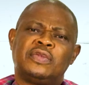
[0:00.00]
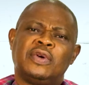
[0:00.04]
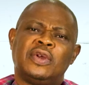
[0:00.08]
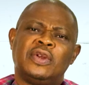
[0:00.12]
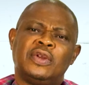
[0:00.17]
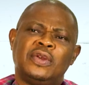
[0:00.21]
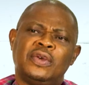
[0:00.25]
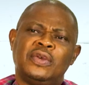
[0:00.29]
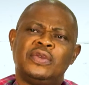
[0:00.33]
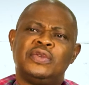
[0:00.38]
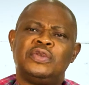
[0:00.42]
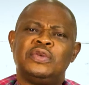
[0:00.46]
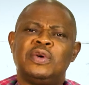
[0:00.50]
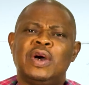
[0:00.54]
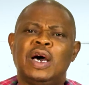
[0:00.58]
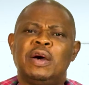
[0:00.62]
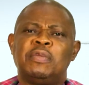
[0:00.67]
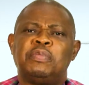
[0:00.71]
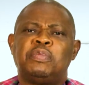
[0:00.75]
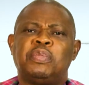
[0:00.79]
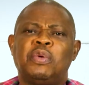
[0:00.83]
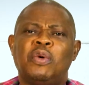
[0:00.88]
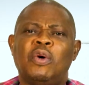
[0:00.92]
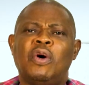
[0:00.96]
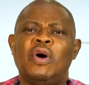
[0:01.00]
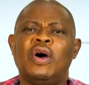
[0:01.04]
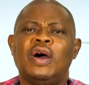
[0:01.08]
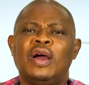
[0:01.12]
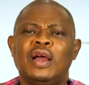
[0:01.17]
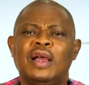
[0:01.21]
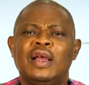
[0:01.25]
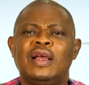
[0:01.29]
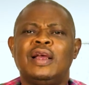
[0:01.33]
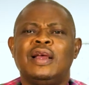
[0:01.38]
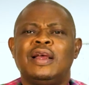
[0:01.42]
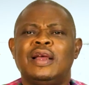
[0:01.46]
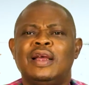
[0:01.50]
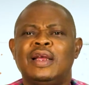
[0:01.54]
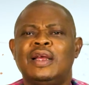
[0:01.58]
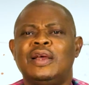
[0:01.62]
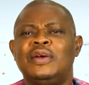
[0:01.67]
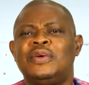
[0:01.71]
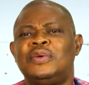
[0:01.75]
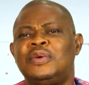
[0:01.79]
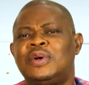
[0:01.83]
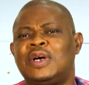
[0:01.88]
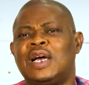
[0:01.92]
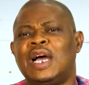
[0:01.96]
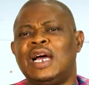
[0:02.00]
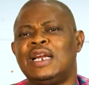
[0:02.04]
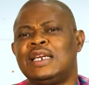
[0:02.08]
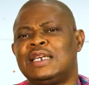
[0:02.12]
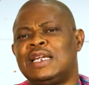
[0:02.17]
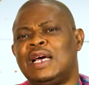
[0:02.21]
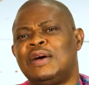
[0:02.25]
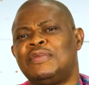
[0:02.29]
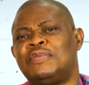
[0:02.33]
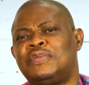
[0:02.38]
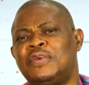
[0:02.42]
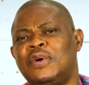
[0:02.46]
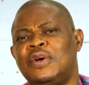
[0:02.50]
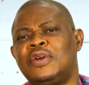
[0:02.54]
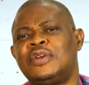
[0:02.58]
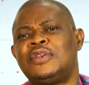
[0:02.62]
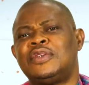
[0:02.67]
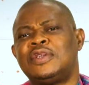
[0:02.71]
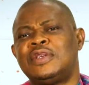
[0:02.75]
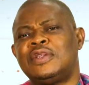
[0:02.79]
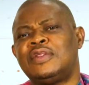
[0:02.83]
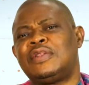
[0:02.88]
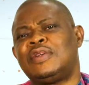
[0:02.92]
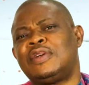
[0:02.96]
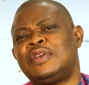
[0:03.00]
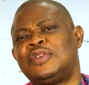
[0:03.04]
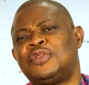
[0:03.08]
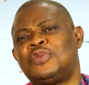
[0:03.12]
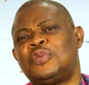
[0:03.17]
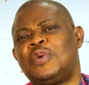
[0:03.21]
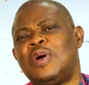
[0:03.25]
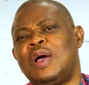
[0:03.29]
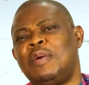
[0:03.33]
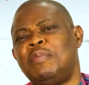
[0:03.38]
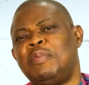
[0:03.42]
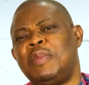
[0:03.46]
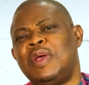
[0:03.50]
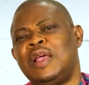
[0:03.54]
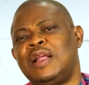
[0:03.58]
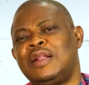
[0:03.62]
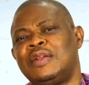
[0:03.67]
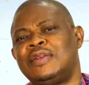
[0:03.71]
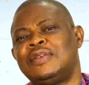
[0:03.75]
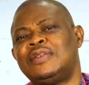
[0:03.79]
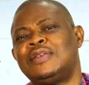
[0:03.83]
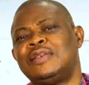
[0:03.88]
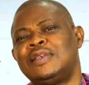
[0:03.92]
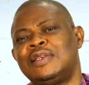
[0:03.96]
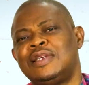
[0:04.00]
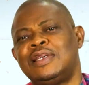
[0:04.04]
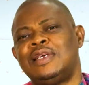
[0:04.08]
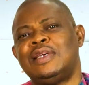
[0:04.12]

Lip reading: for those who are poor, who can't afford 3 square meals.